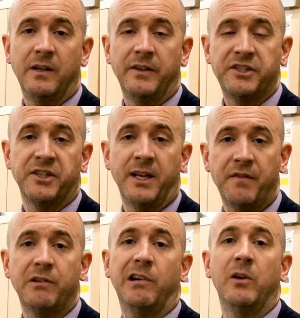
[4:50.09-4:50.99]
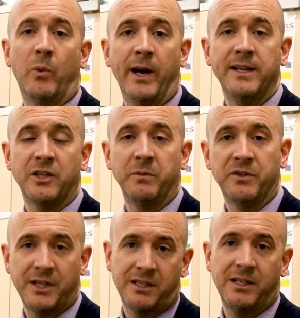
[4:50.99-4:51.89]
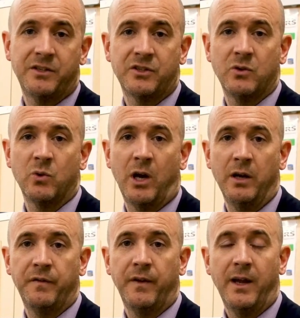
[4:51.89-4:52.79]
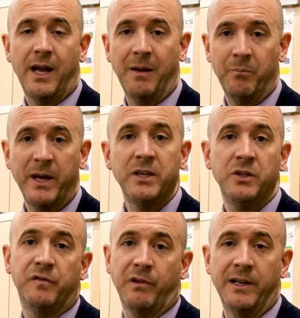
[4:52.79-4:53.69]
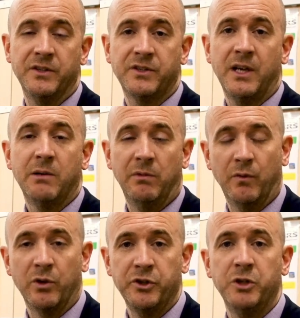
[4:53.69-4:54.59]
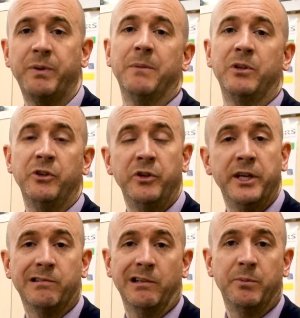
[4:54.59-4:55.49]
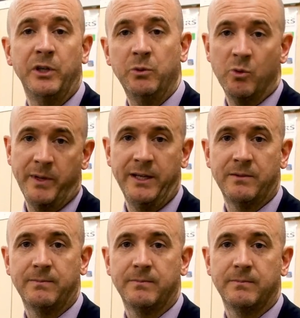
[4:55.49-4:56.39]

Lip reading: This is another great way to help you settle into school life and make new friends with all the new people in your year group who you will meet.